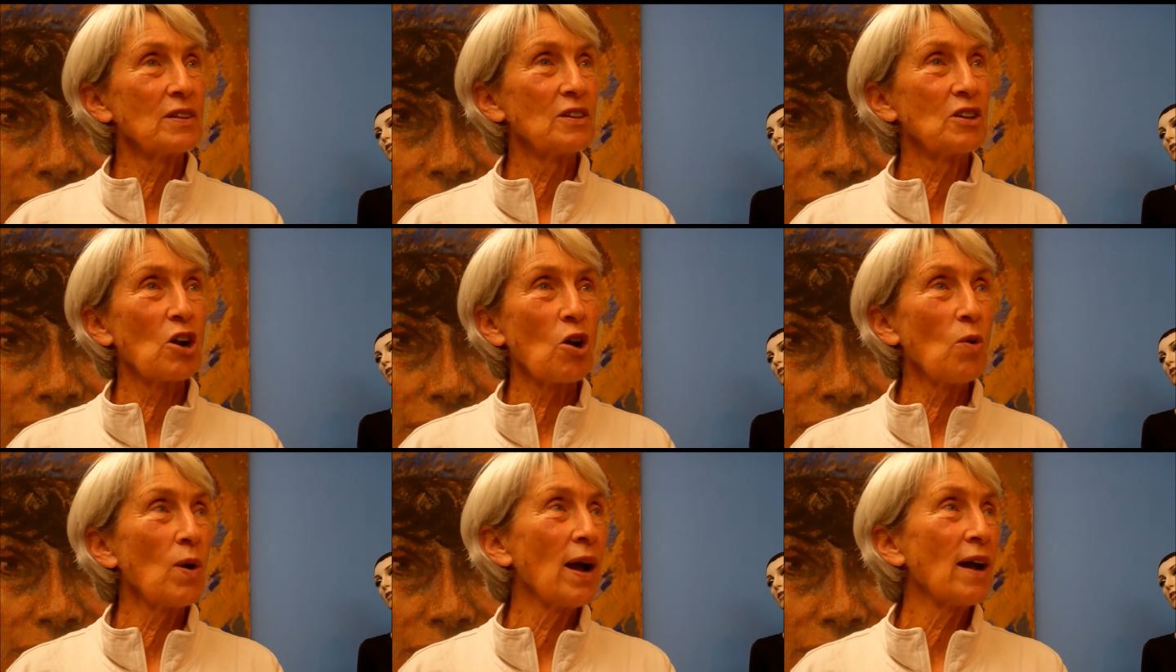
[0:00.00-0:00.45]

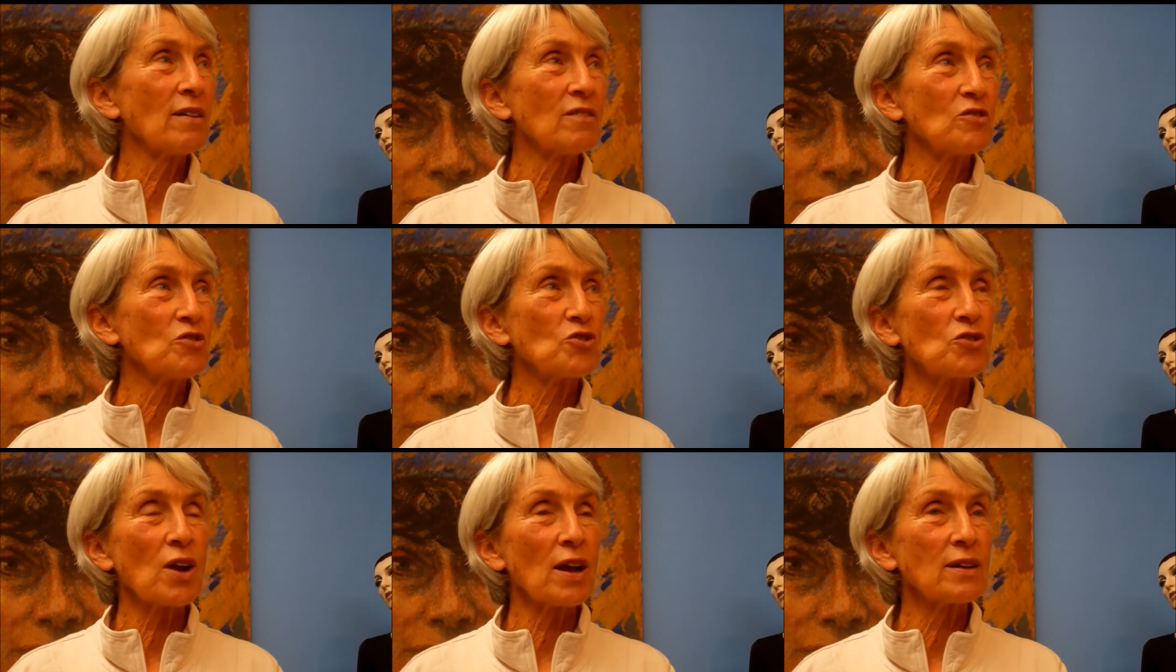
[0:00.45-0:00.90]
go out
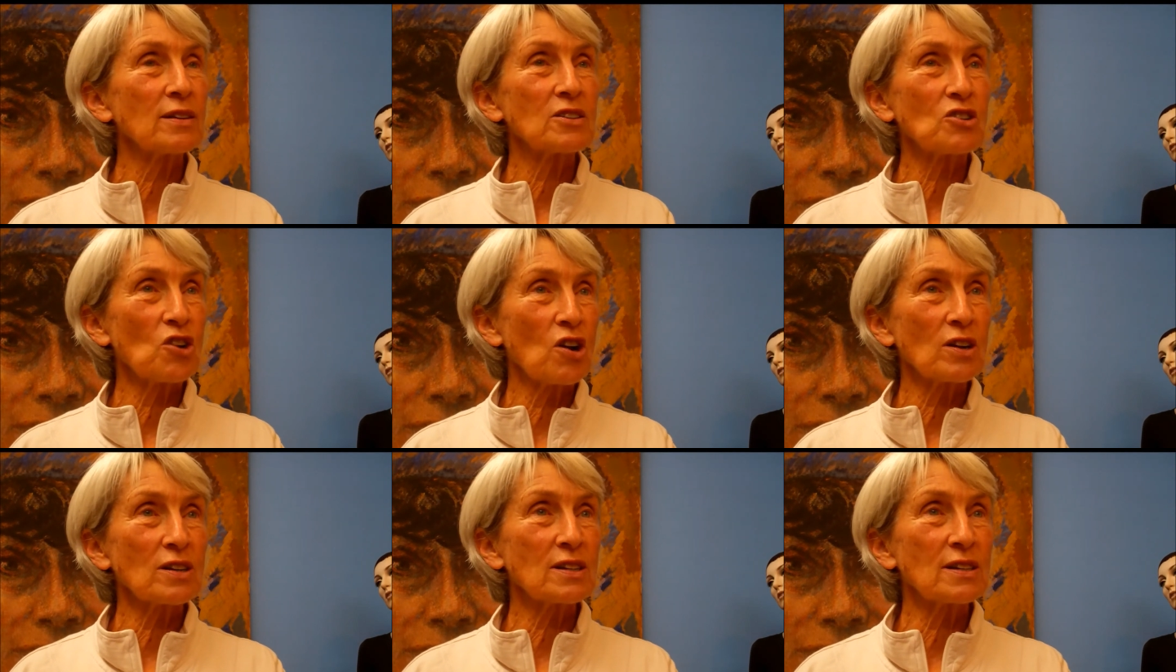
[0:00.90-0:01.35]
and try to
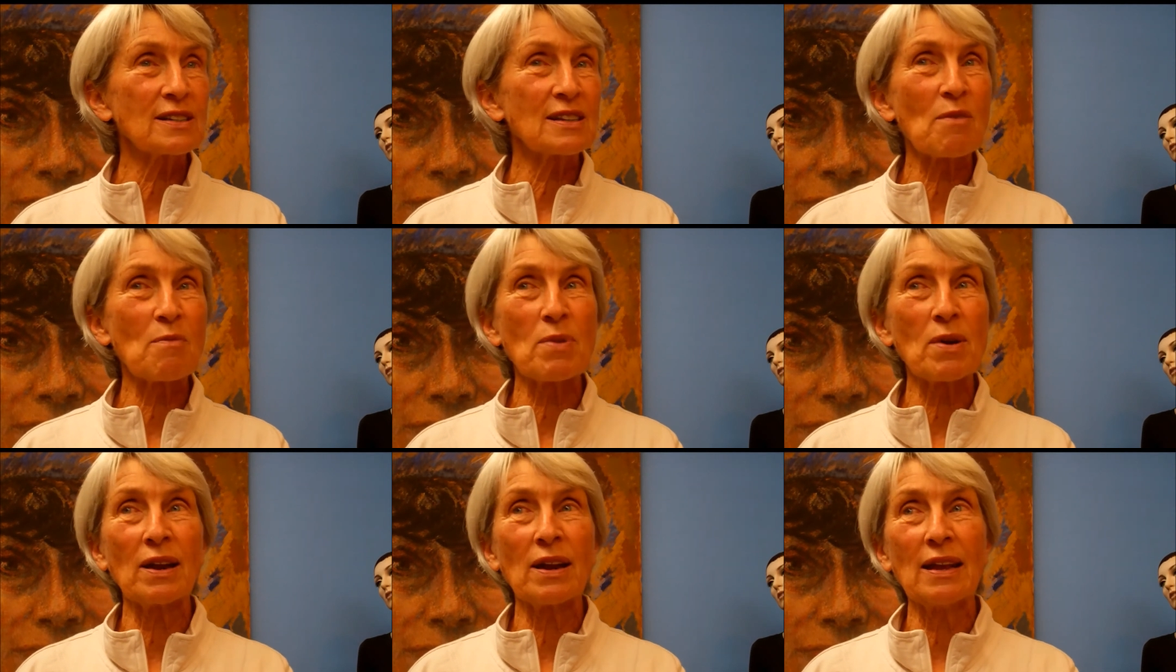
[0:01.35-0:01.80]
talk to
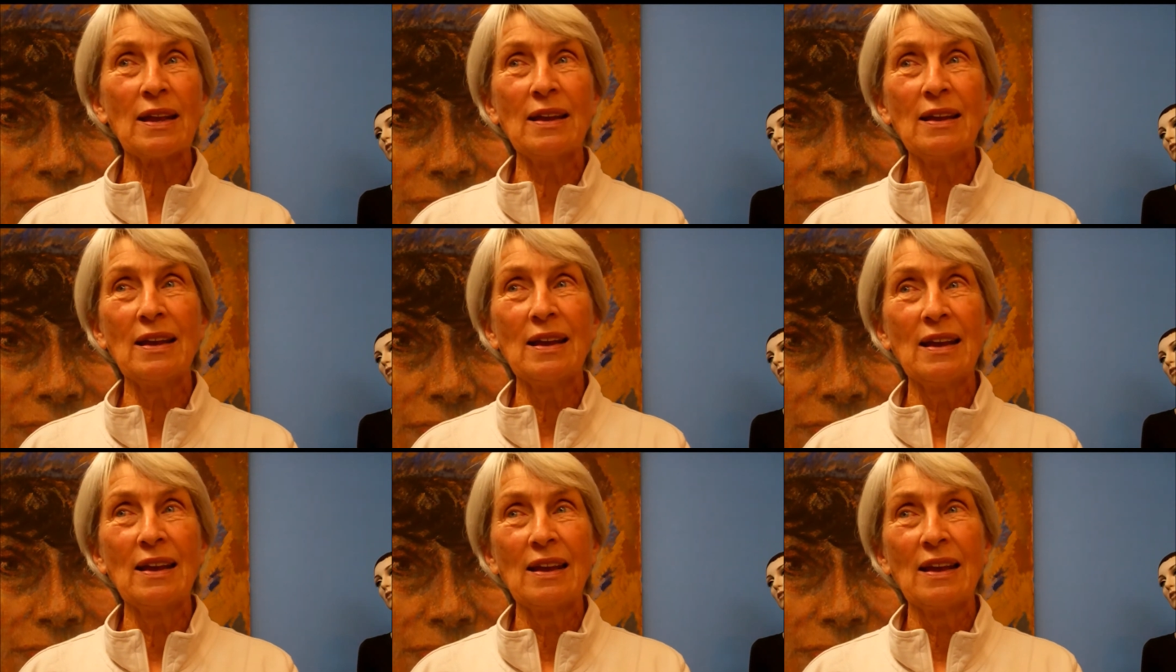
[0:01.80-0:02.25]
somebody
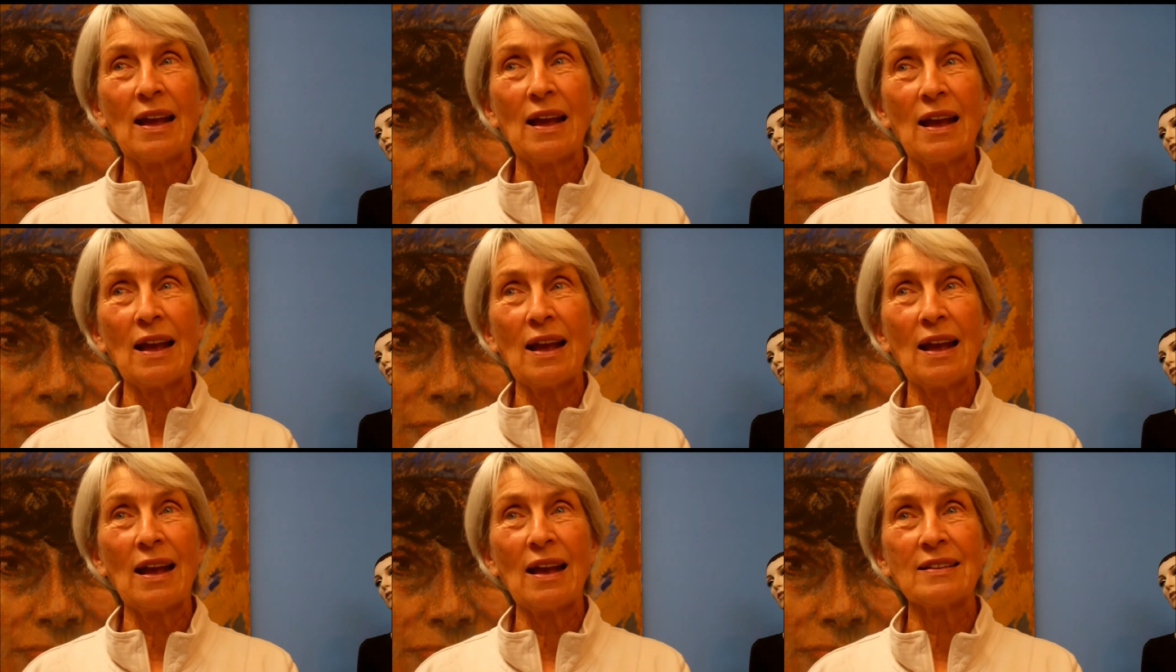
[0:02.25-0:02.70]

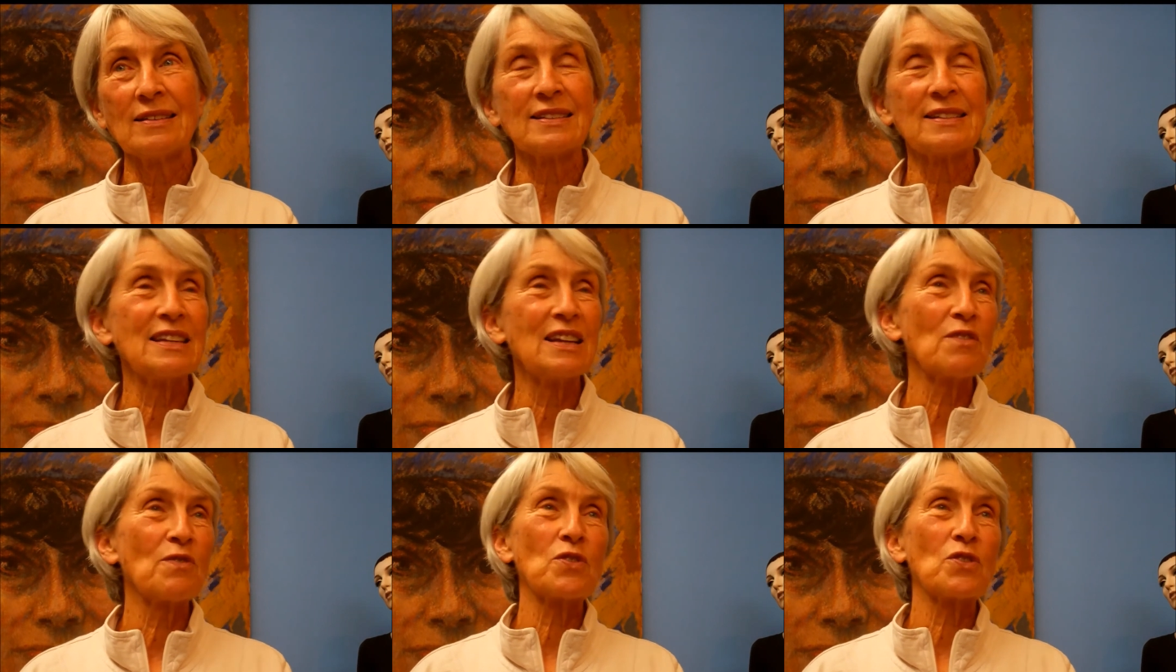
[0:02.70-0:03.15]
and
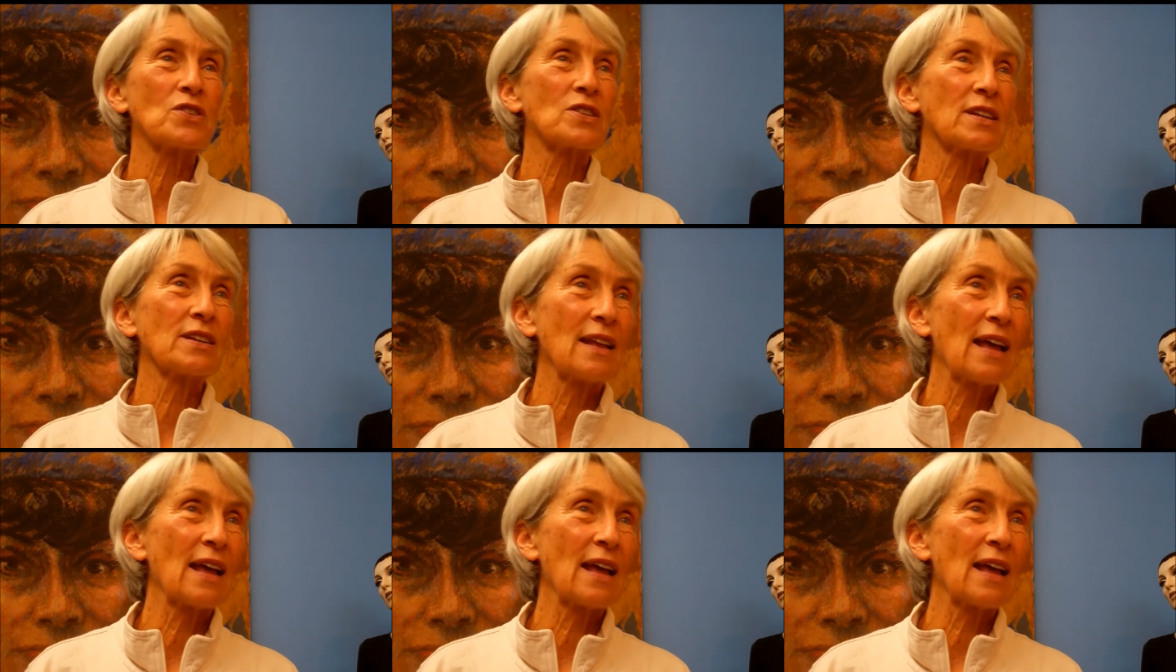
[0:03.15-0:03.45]
see if there's a